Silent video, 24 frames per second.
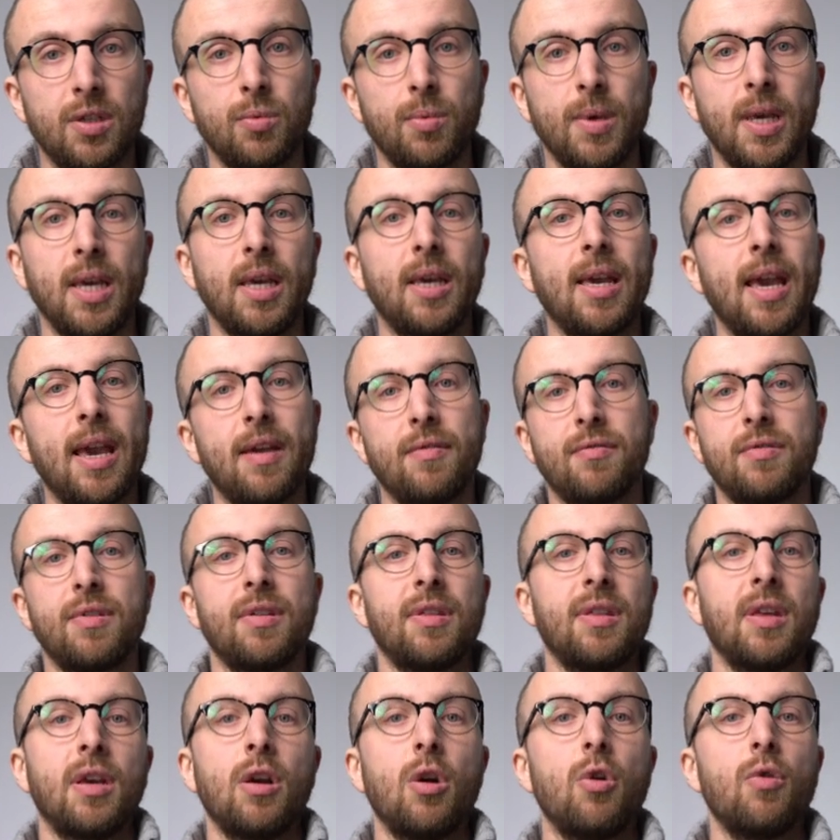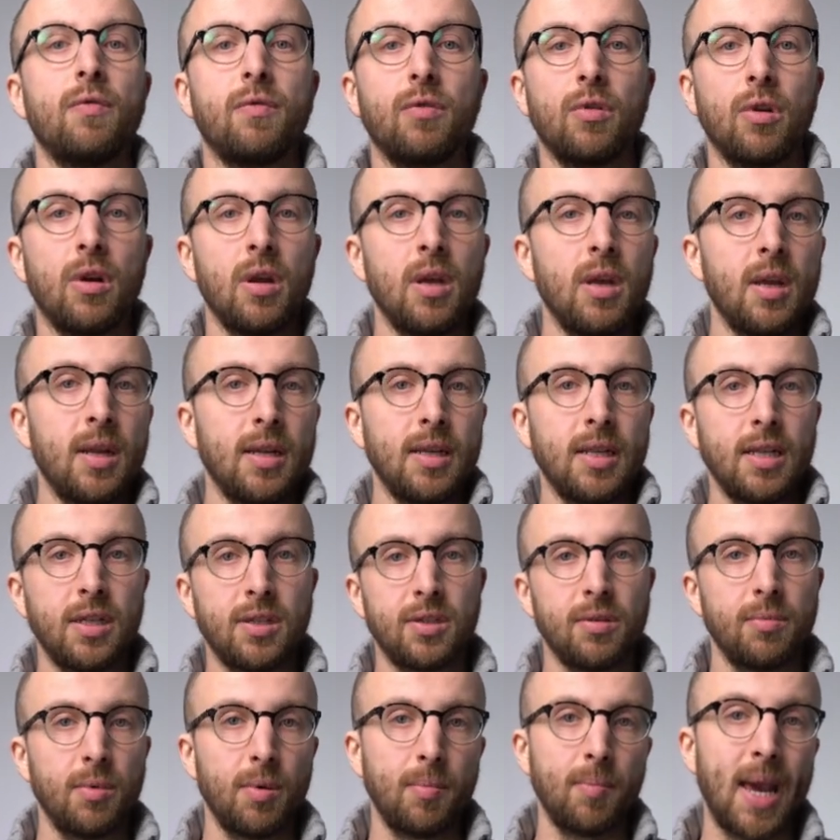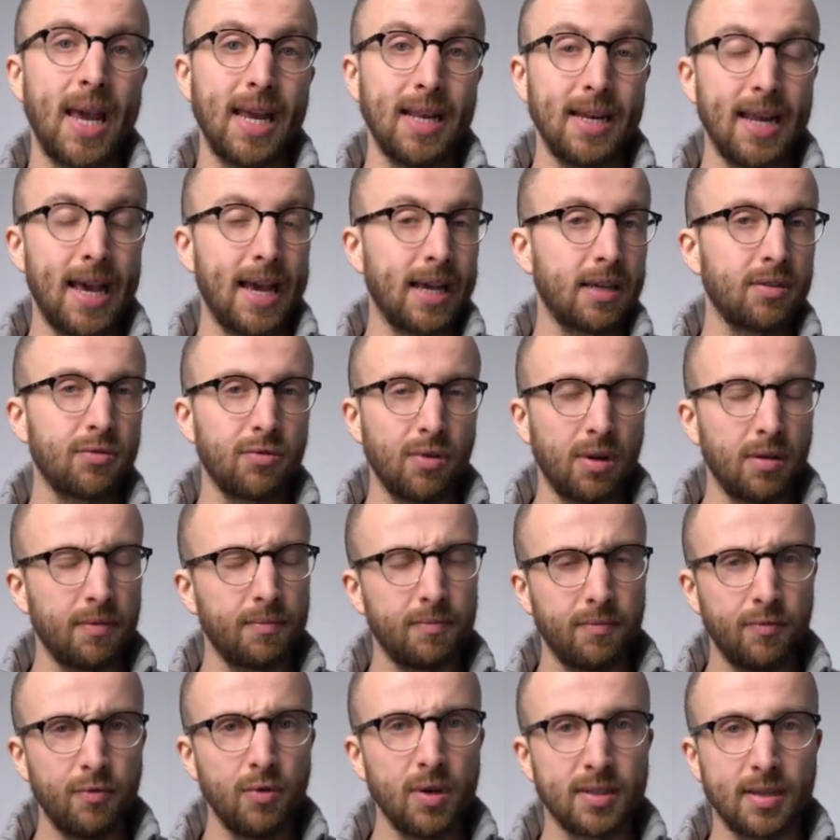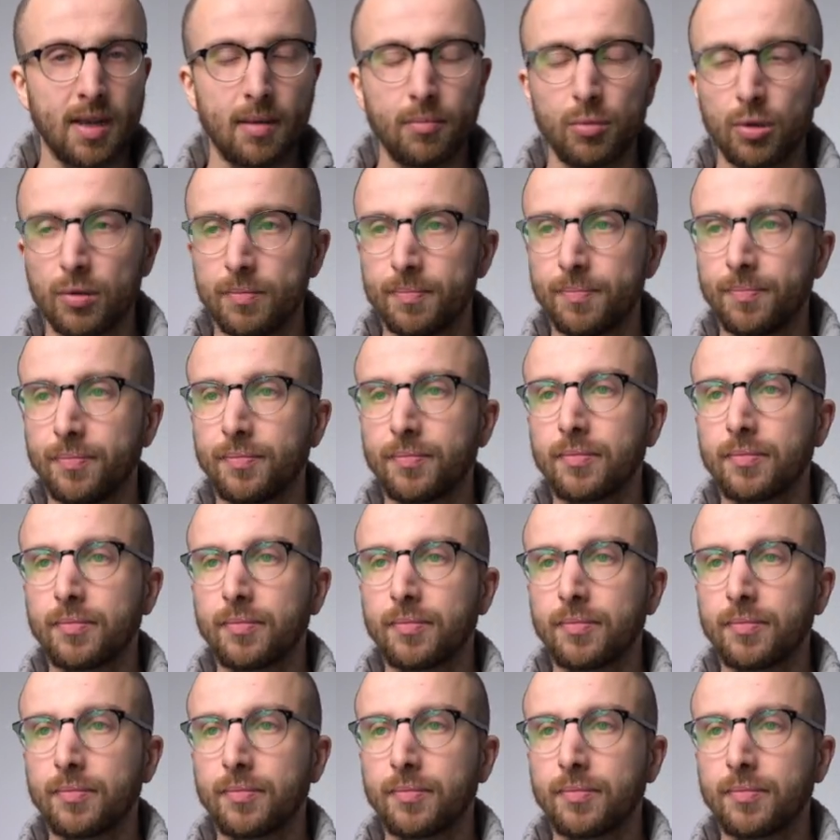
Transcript: this week, everything over needs to be paid extra, for example.